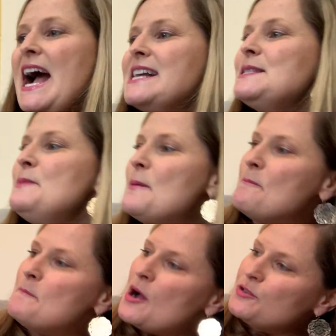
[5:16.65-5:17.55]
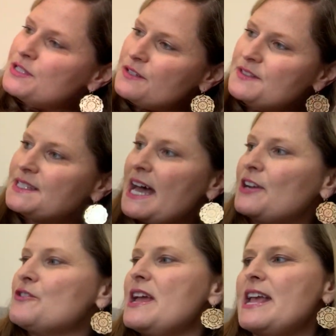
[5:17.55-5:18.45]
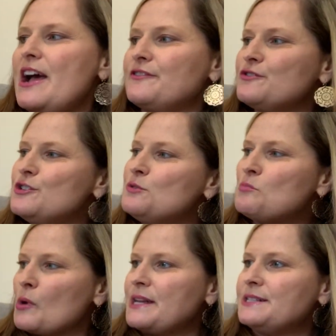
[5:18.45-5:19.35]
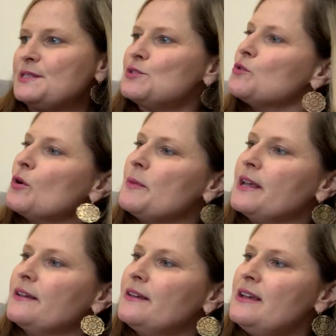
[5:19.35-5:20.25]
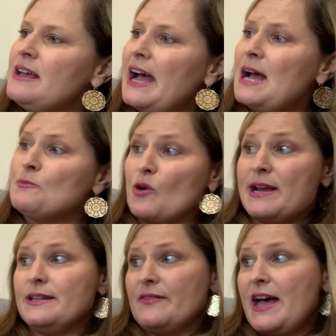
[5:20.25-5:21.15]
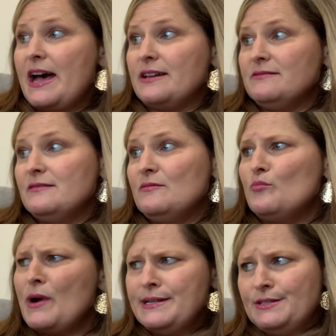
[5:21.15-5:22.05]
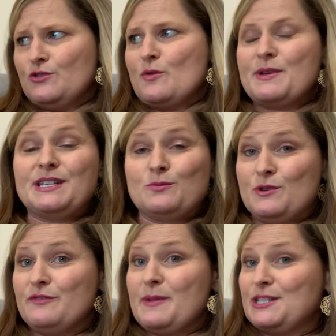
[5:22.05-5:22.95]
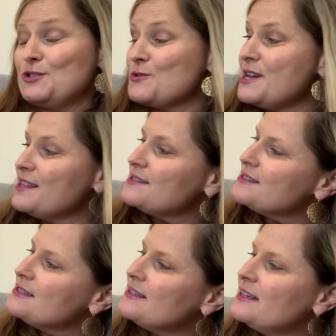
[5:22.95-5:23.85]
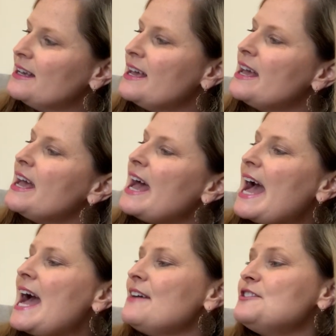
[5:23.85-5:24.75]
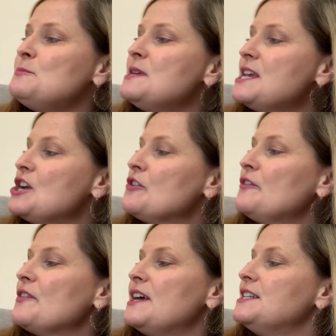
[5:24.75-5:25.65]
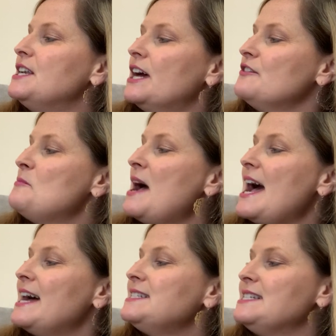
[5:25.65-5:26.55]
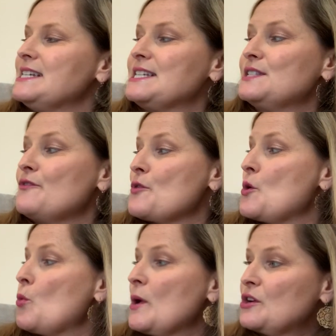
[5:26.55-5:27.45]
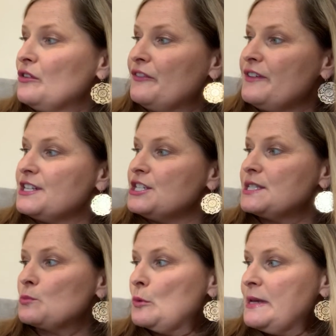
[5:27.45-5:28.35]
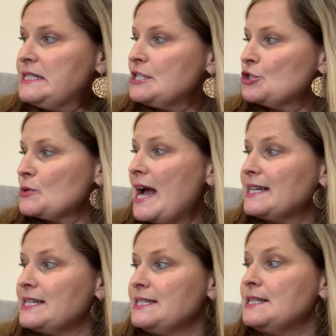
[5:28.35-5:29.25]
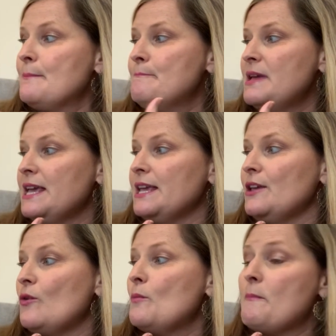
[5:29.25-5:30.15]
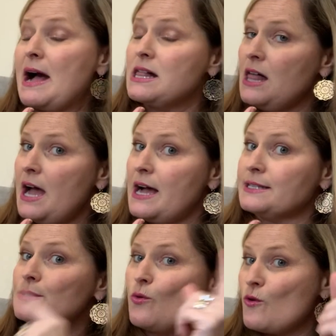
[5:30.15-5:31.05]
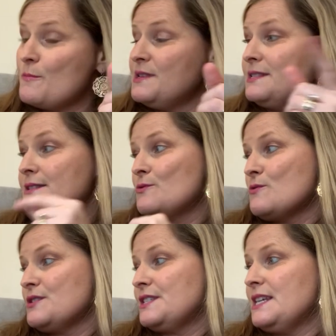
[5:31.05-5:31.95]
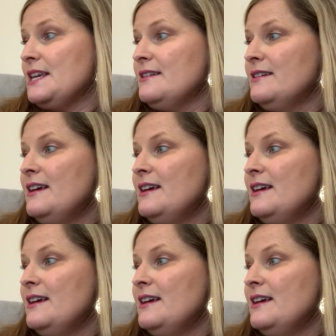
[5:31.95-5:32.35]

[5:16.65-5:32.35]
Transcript: I spent most of Saturday afternoon brainstorming. I'm great at that. Brainstorming is one of my strengths. I have to be careful that none of my ideas for the wiggle fidgets will be distracting to me, my class, or Mrs. Gorski.